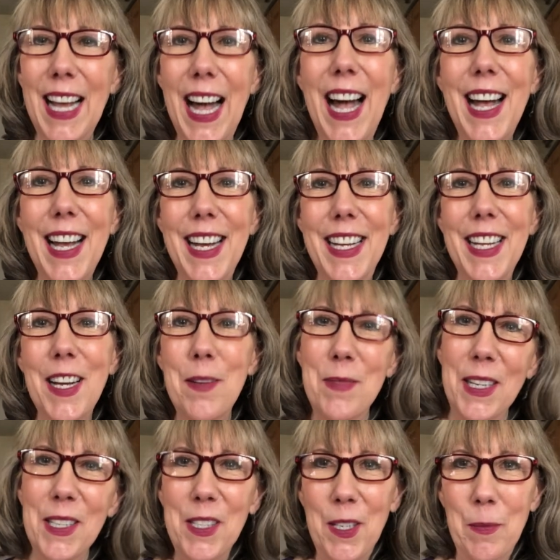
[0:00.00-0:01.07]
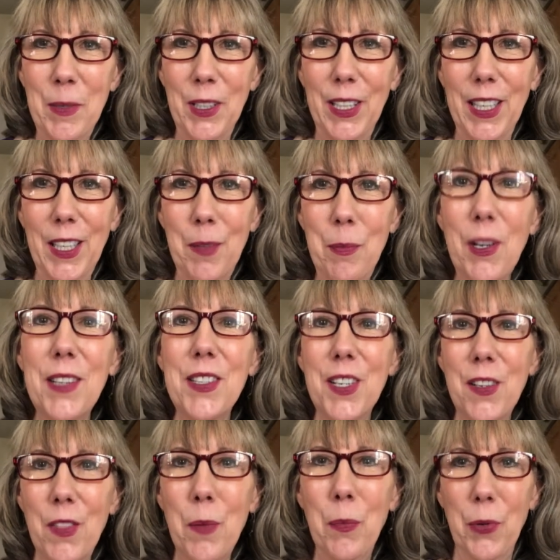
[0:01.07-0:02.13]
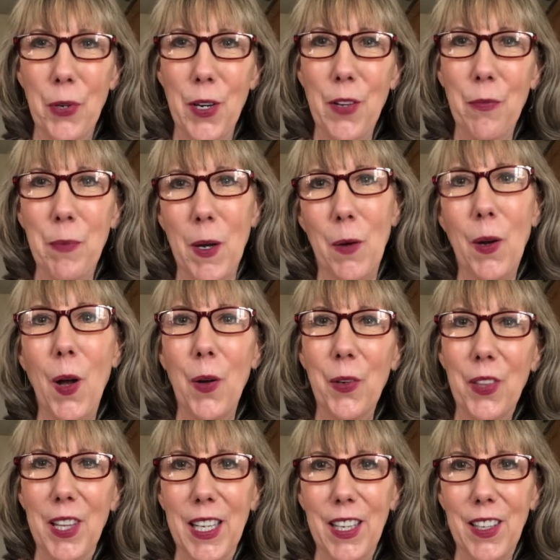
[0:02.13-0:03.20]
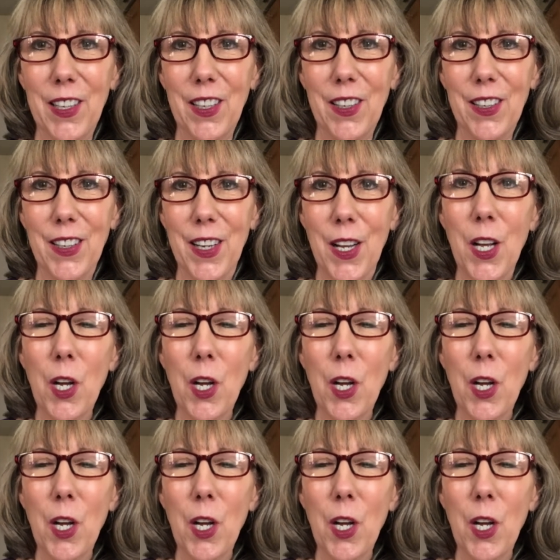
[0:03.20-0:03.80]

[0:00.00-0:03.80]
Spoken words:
Hi, I'm Nancy Bullock, President of the Board of BoHo Theater.